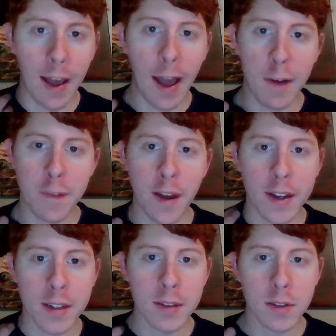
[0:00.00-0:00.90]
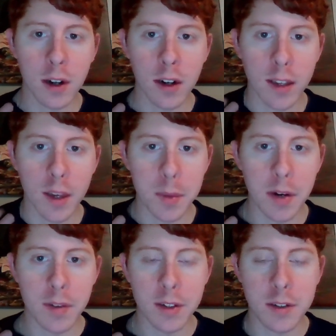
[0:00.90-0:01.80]
affects started to come
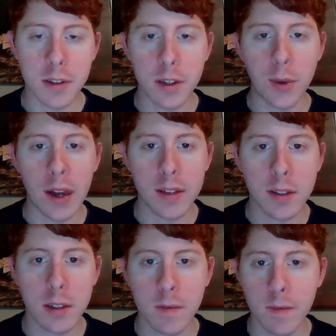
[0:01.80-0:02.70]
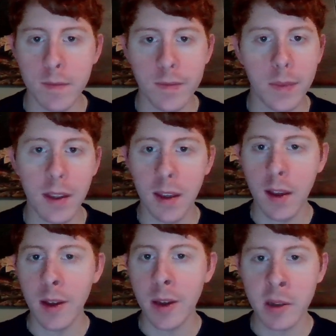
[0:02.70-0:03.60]
over to the U.S.
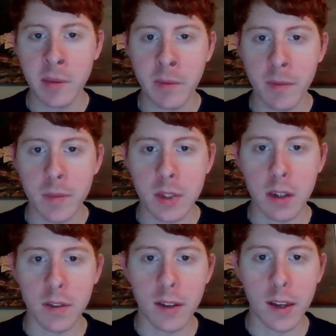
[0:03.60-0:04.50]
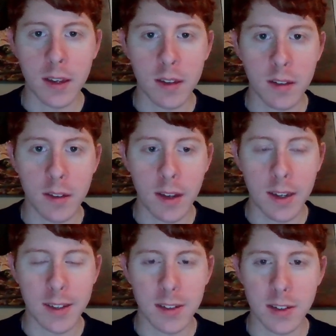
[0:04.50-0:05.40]
Stuff like,
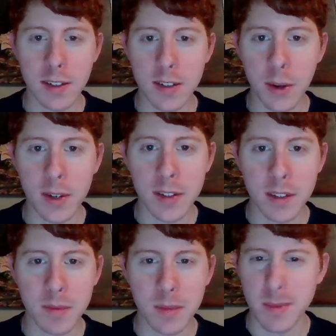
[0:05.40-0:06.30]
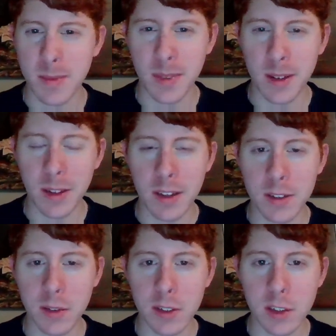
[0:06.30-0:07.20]
I guess, Shintoism, although
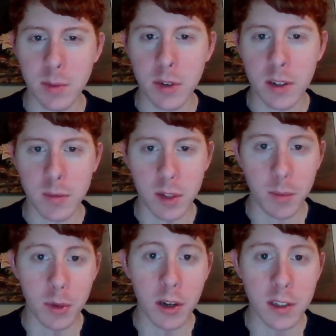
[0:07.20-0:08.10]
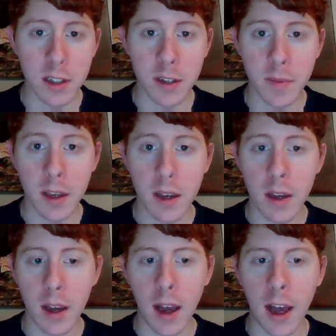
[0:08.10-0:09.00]
that's really just Buddhism. So Buddhism,
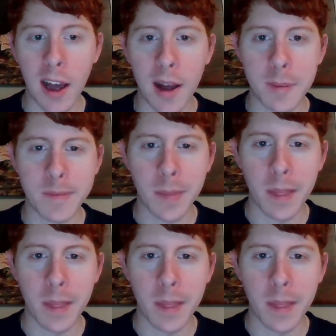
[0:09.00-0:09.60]
um,